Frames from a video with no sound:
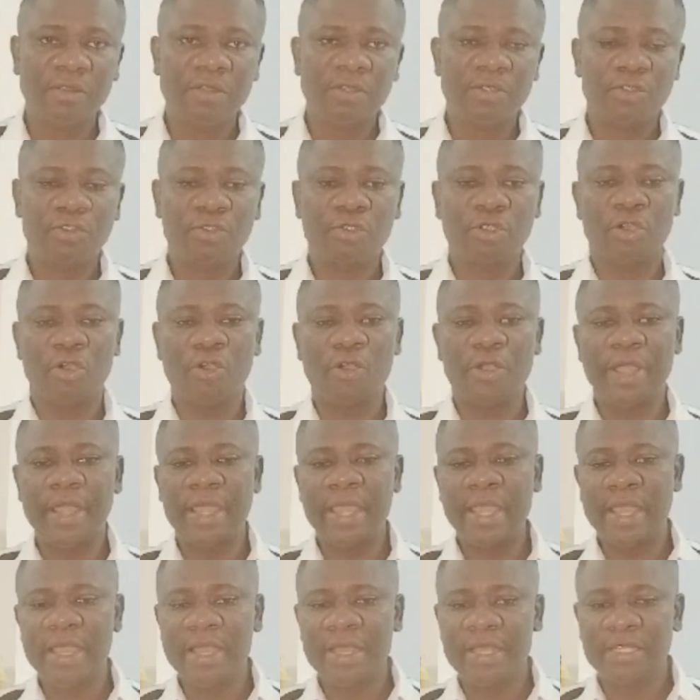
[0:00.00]
your
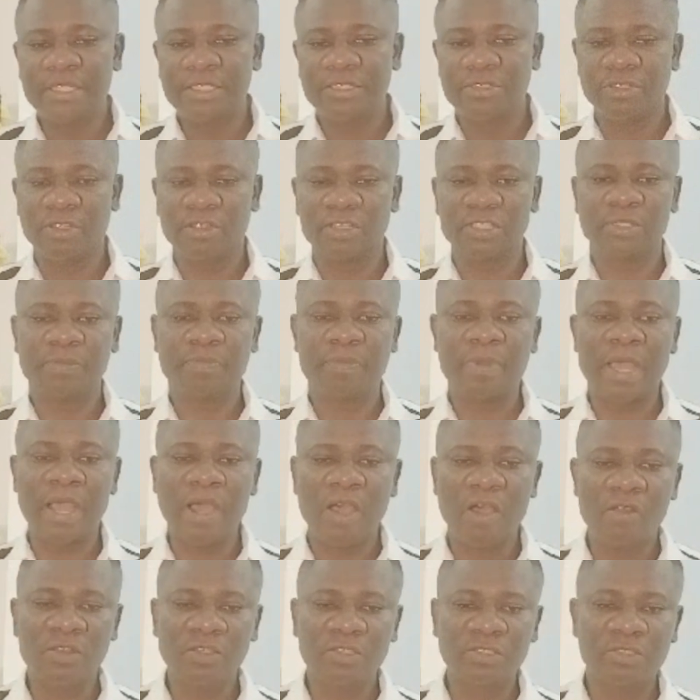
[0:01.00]
age, your
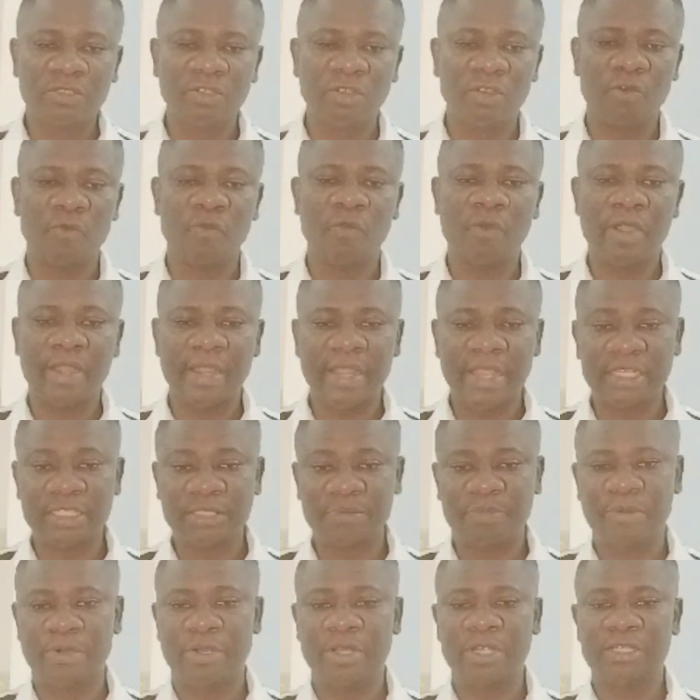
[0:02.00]
spouse, your work
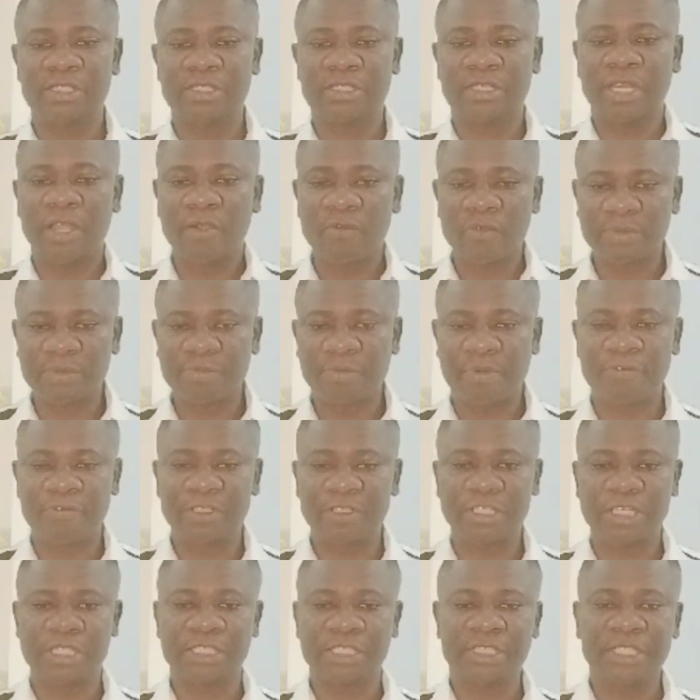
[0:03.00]
experience, language
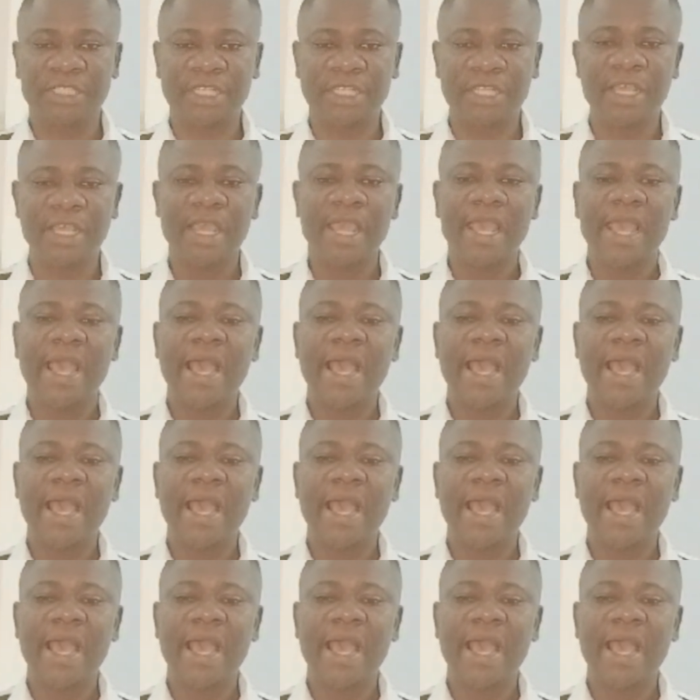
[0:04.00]
proficiency,